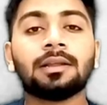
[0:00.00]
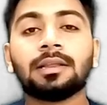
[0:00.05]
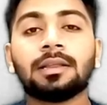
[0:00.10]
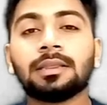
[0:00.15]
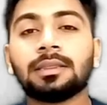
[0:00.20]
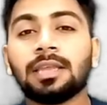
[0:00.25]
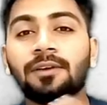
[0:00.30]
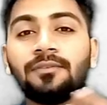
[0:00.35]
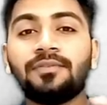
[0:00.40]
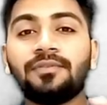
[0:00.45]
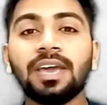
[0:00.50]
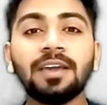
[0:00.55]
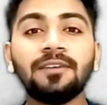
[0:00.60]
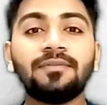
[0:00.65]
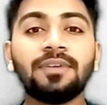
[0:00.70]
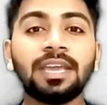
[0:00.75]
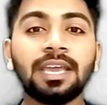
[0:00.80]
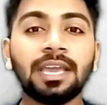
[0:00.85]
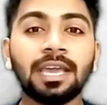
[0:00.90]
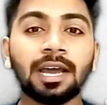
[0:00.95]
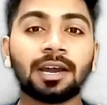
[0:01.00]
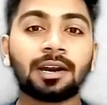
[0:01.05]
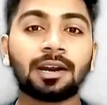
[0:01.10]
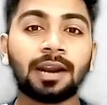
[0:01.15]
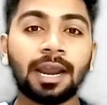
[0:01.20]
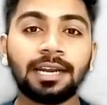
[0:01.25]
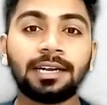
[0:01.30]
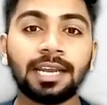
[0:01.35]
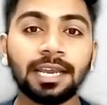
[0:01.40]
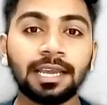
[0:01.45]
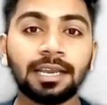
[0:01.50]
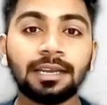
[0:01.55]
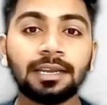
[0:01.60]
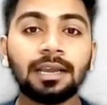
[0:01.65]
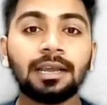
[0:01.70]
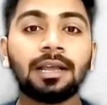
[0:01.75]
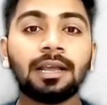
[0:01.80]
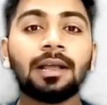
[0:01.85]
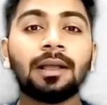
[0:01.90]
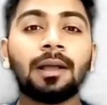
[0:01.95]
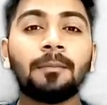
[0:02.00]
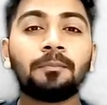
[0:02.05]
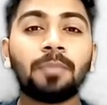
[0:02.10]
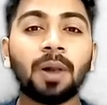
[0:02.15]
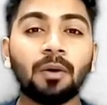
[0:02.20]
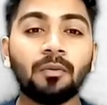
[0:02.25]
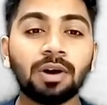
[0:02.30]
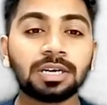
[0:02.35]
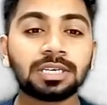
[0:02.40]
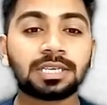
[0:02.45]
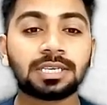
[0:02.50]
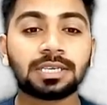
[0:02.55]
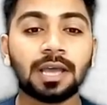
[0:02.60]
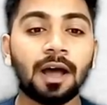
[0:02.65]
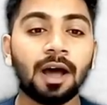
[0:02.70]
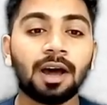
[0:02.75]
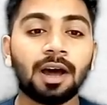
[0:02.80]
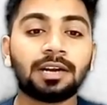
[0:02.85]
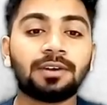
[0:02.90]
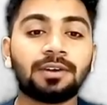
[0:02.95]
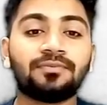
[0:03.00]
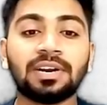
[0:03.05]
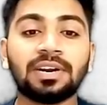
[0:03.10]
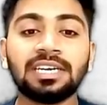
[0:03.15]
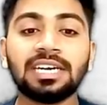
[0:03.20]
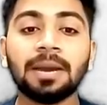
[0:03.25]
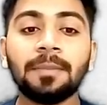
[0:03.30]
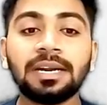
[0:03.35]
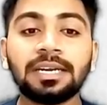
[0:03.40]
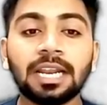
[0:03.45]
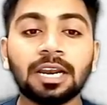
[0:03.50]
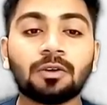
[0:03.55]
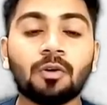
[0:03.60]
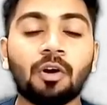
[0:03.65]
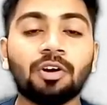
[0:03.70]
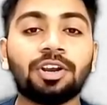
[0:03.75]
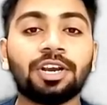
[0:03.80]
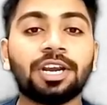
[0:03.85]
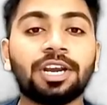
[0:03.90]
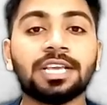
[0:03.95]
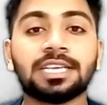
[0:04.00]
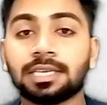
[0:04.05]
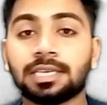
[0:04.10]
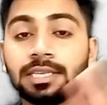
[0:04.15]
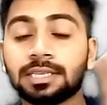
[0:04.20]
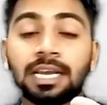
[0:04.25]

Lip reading: The way we are writing powers are fundamental quantities.